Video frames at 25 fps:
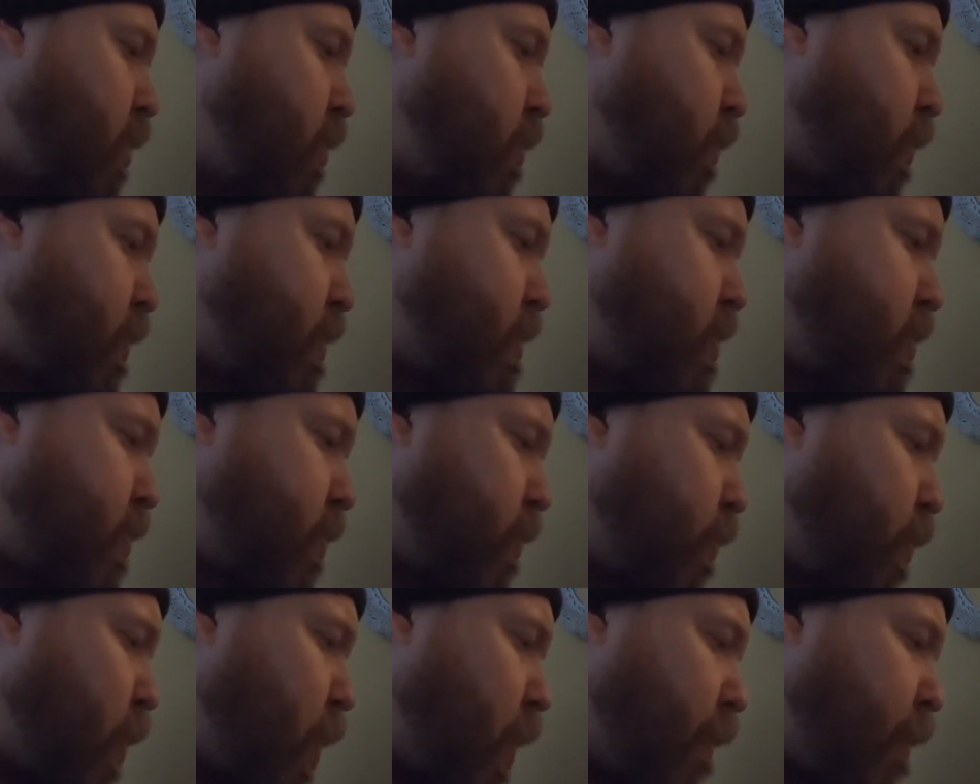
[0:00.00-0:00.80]

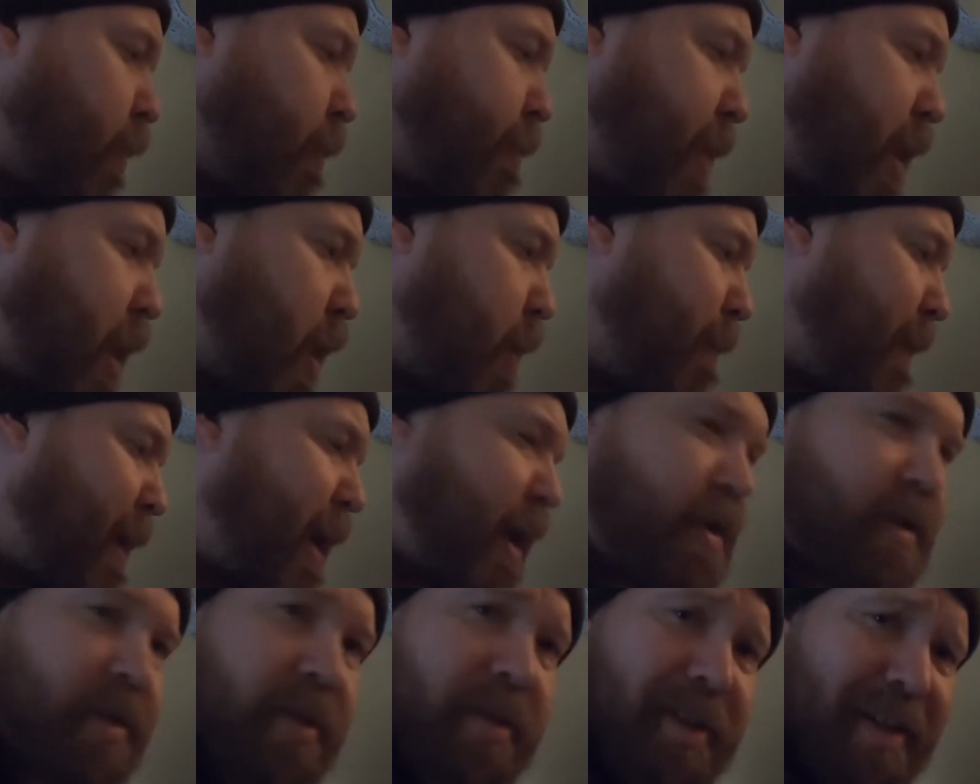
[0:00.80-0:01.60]
wall repair
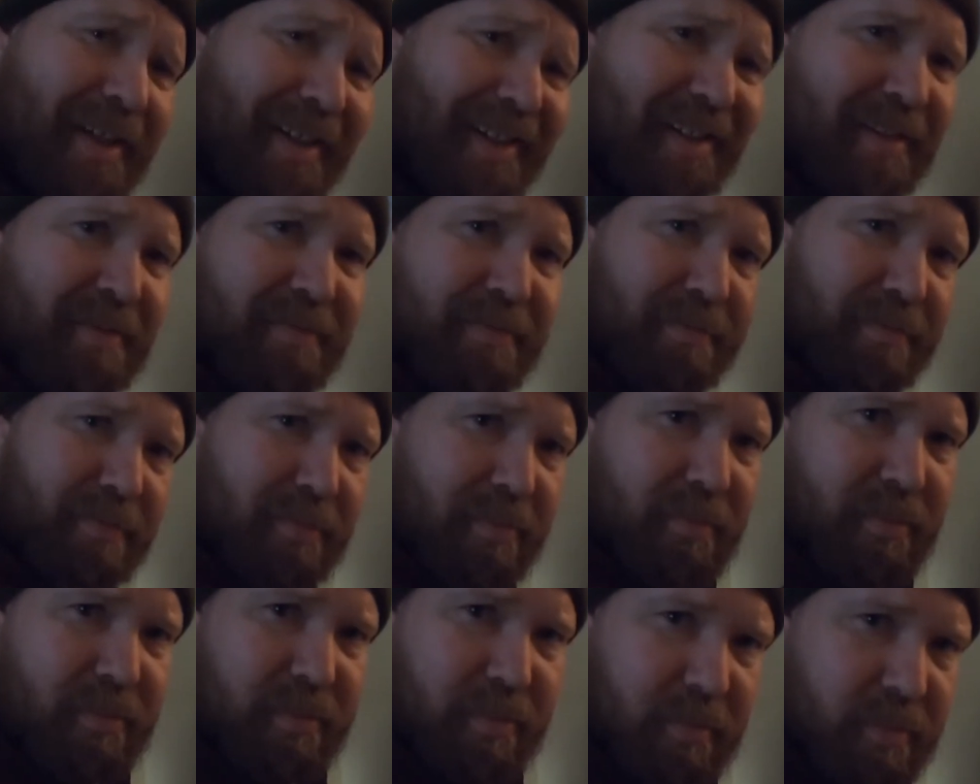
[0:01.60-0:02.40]
patch is in
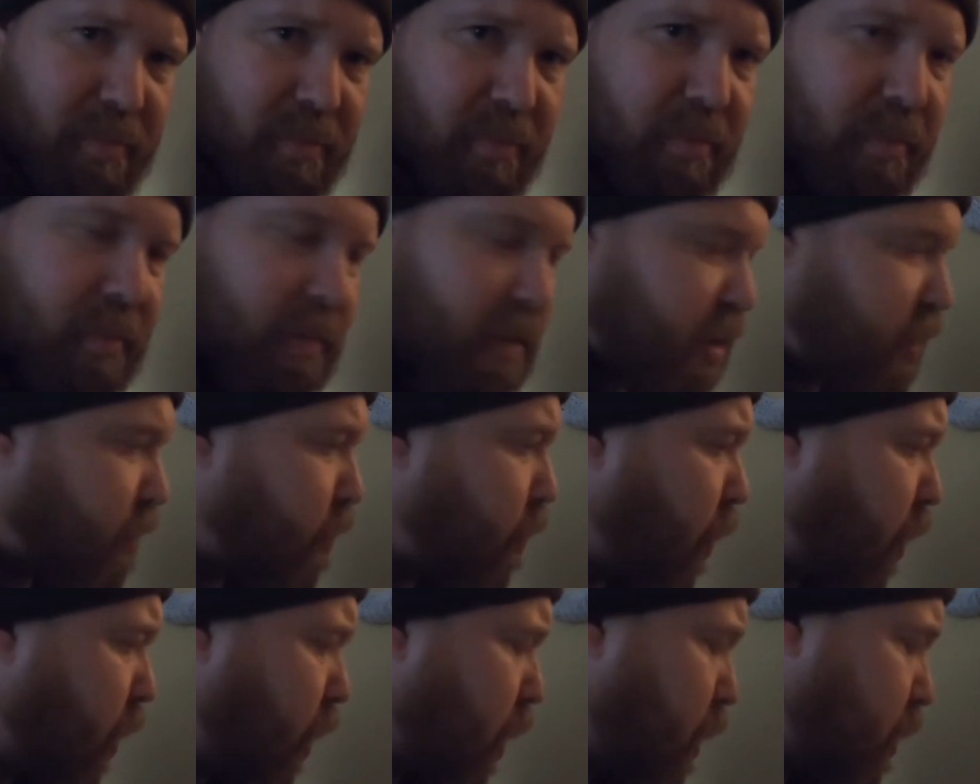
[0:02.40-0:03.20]
the
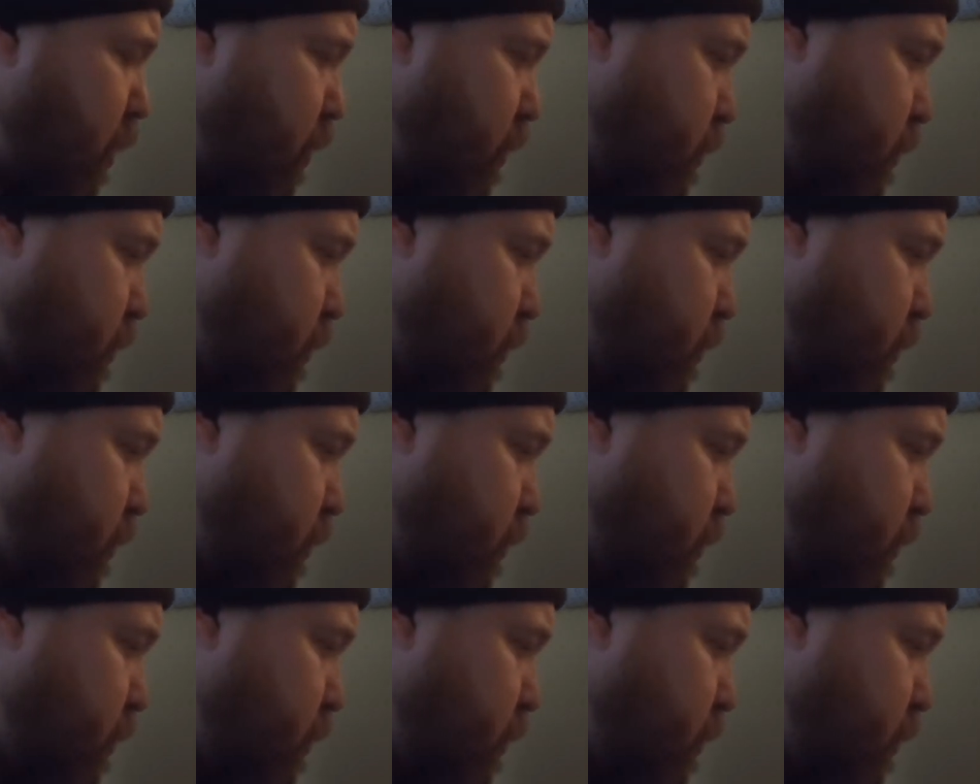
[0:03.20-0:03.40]
wall.